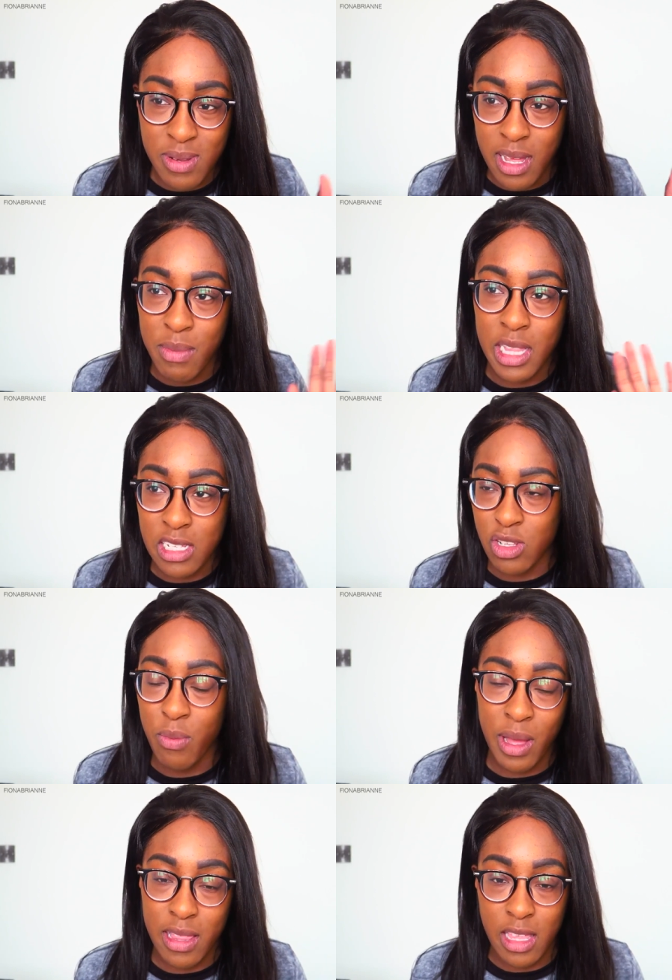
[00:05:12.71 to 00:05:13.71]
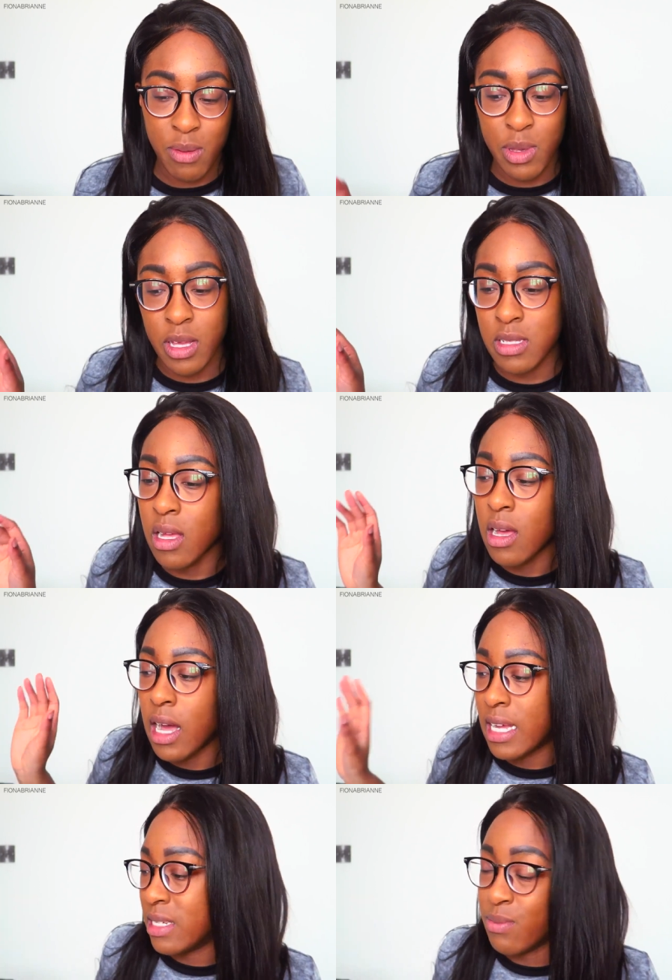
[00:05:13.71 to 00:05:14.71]
But I mean, that's not a bad thing because
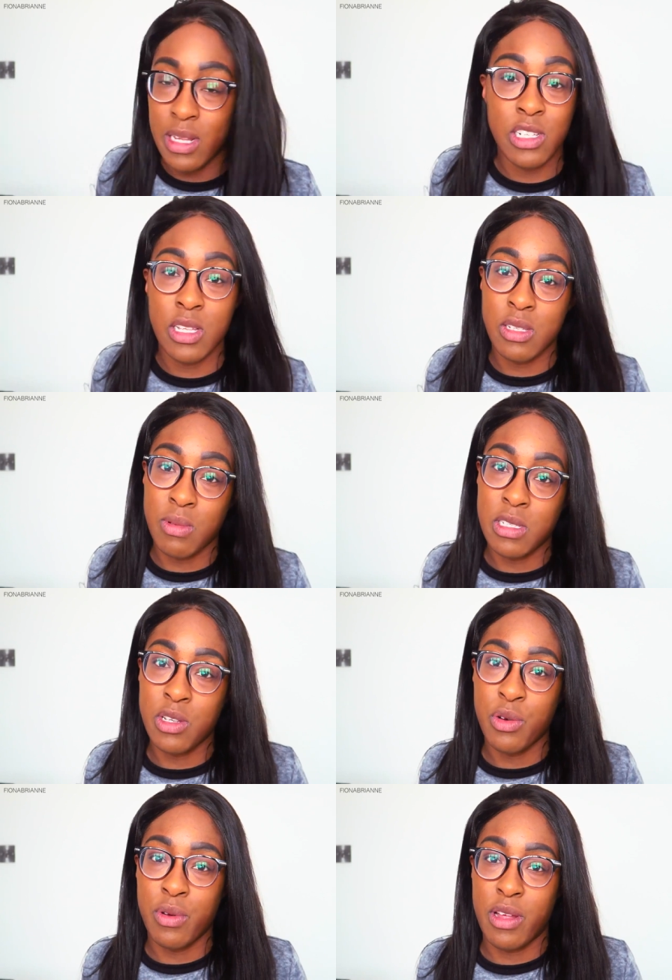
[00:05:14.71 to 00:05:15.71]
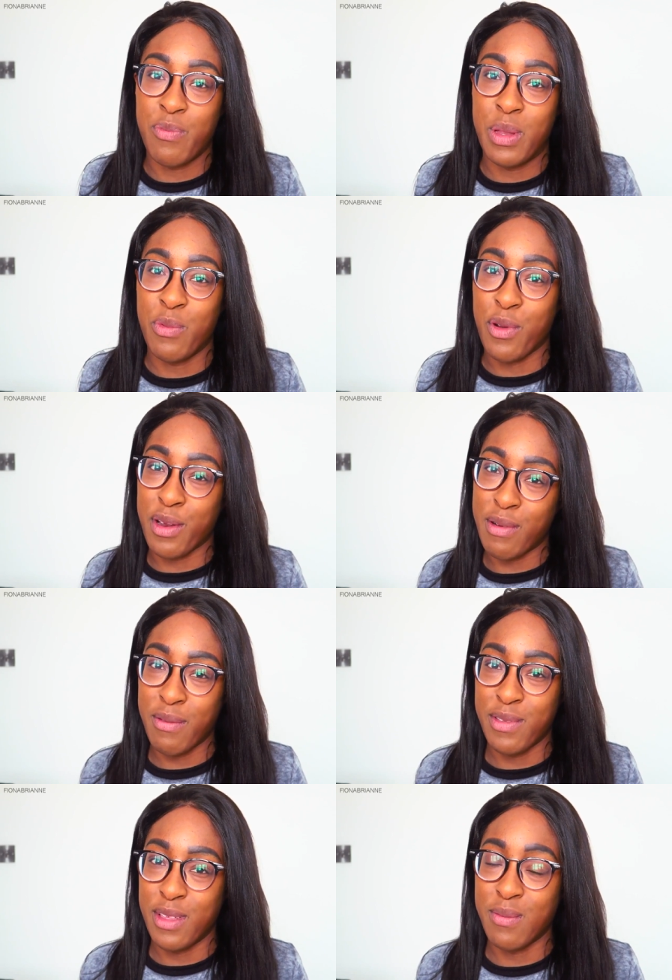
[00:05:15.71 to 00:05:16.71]
I didn't bleach these ones at all and I've been walking
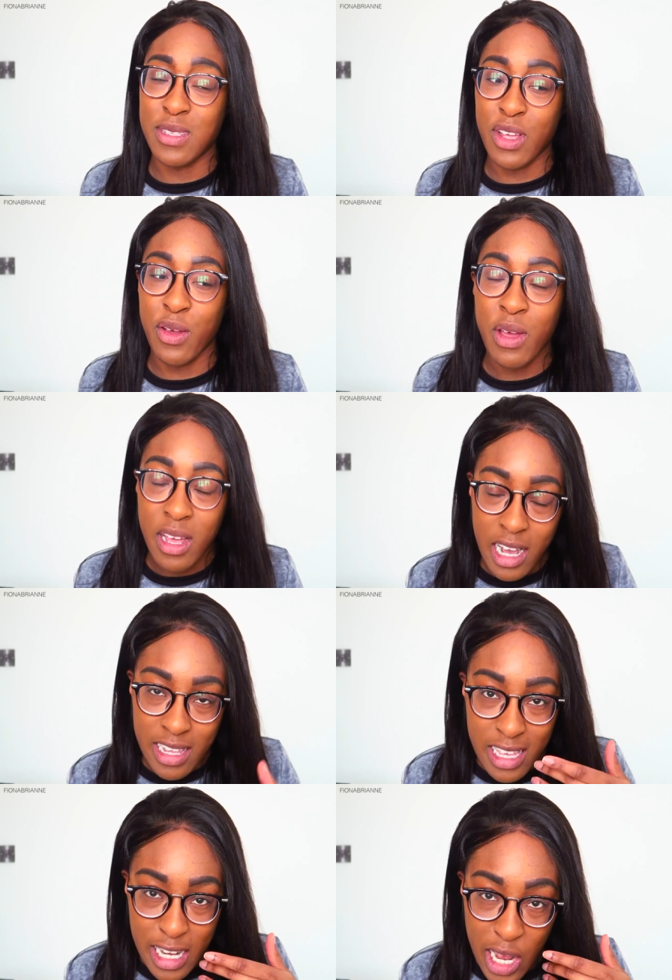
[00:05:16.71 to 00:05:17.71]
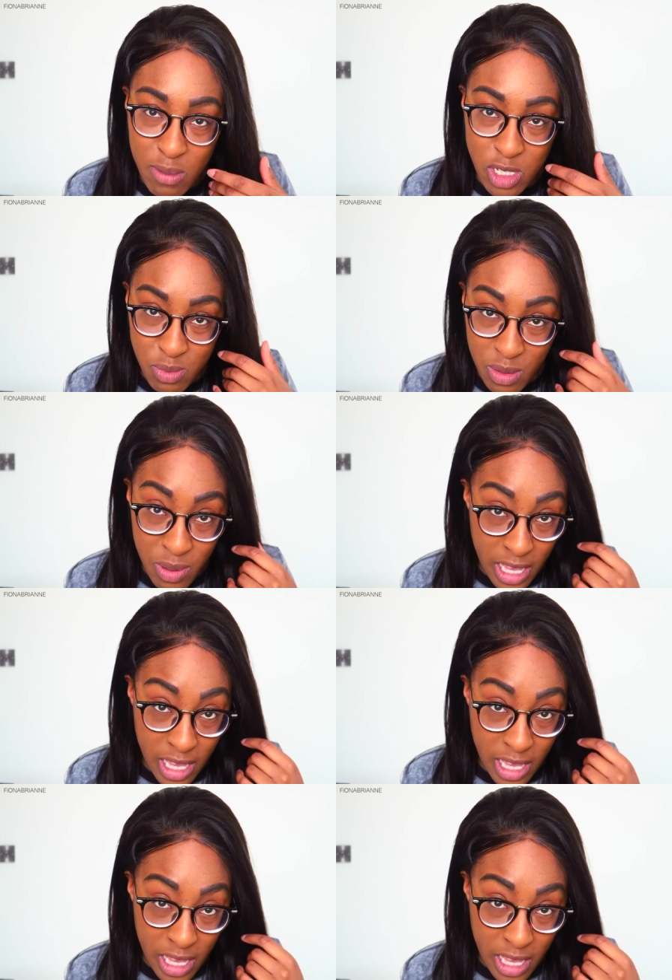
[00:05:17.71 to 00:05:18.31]
around with them, so I think now I'm just being